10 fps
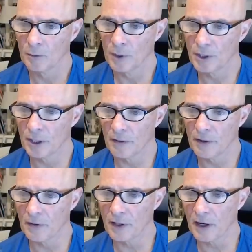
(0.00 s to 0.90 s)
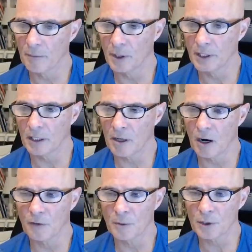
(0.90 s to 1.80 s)
Richard, have you ever thought of building a
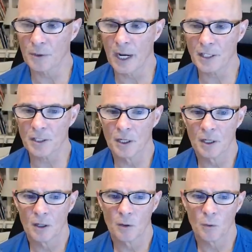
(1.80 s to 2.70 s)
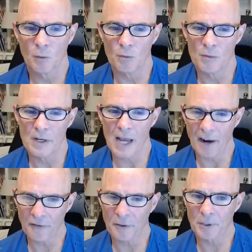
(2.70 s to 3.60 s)
car from scratch?
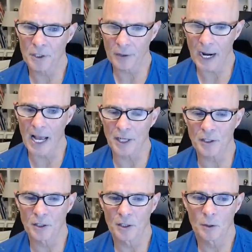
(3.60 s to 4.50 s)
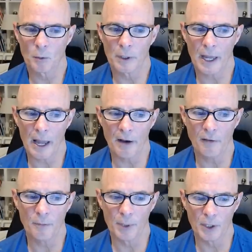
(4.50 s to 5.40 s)
Not from scratch. We
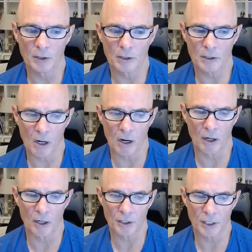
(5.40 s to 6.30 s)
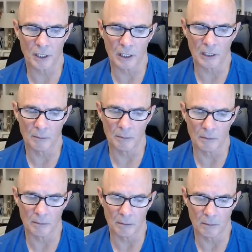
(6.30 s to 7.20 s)
have built cars
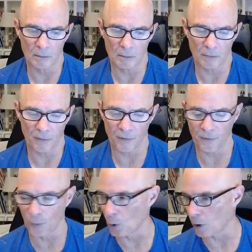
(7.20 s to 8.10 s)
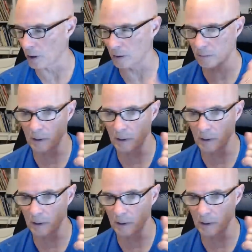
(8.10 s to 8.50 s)
um, for